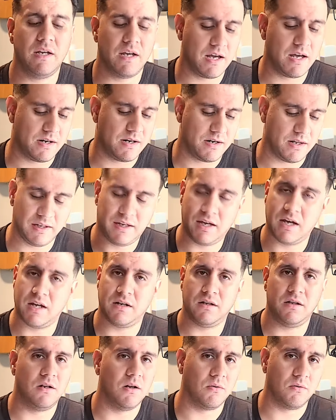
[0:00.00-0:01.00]
And
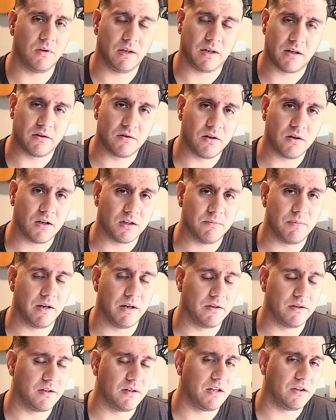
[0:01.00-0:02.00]
again, you know, like I talked about in
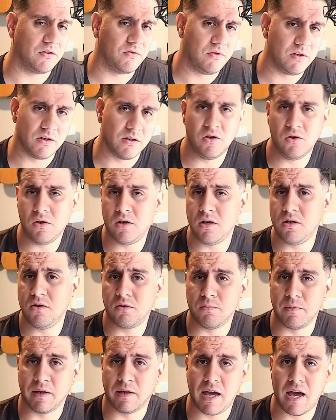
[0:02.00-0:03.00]
the last video, you can
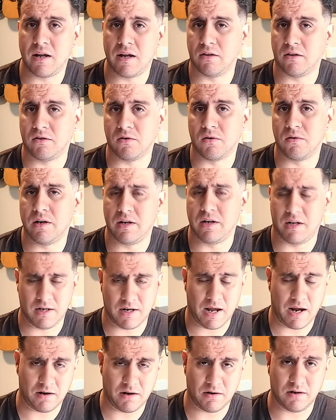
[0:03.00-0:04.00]
use mechanics already
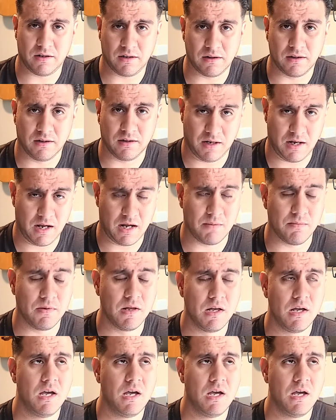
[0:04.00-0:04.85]
inherent in the game